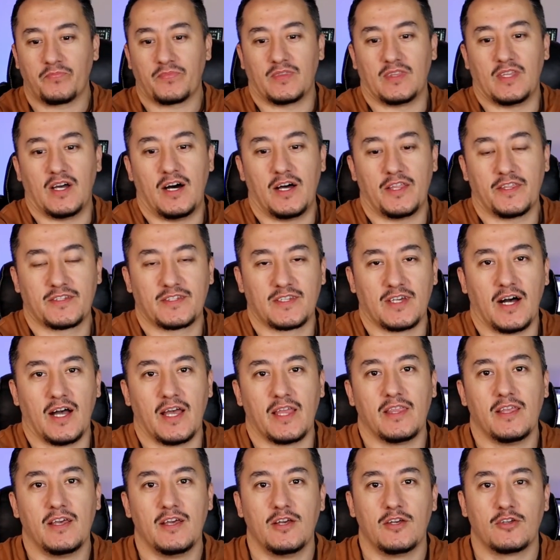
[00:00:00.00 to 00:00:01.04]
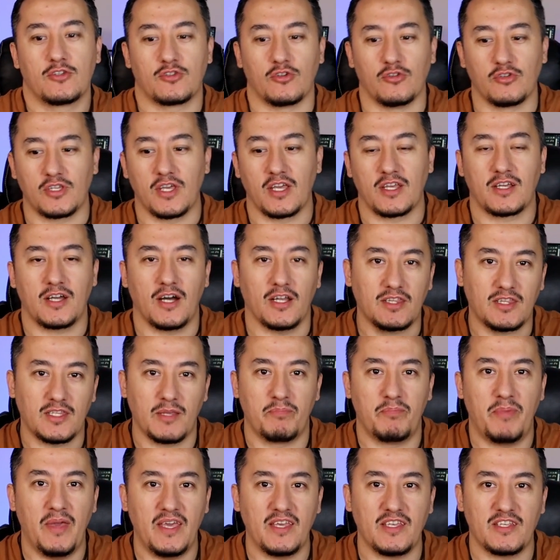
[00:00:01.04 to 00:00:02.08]
The other side. So you can cut the
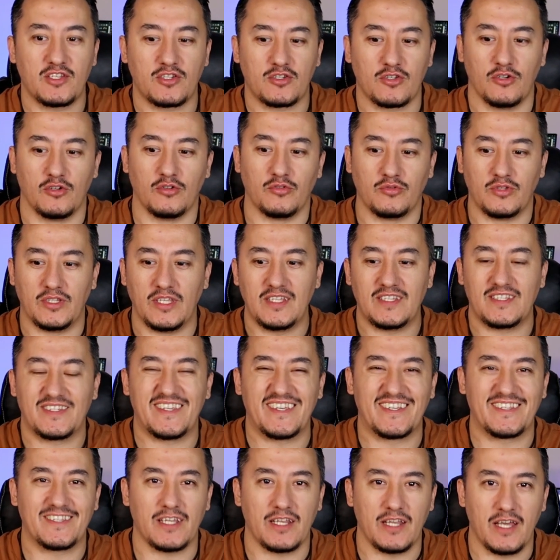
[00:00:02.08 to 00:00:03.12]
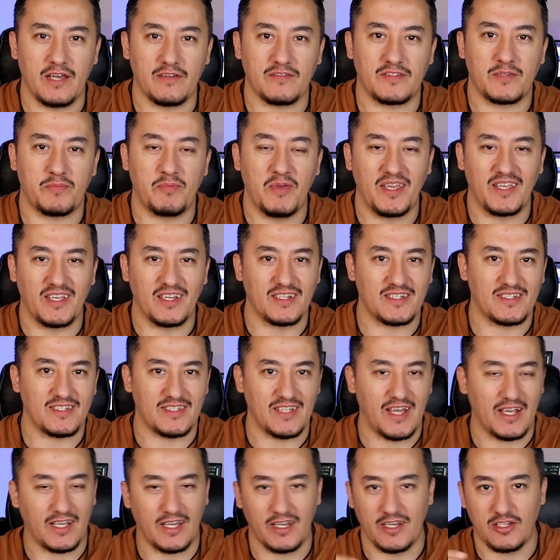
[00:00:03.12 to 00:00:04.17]
bass, so these 6.5 speakers
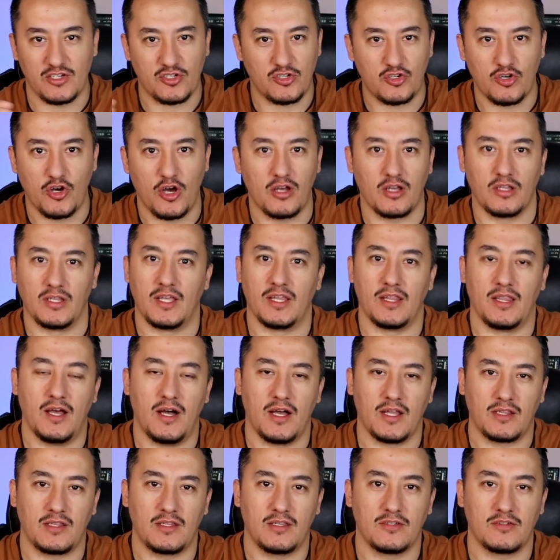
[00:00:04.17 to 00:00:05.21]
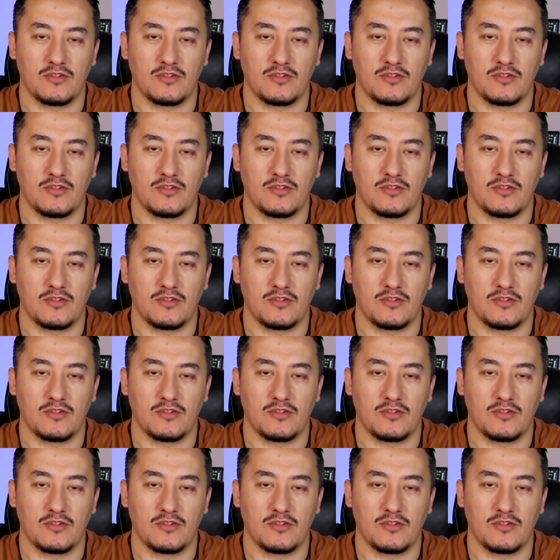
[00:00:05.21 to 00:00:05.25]
not gonna struggle a lot.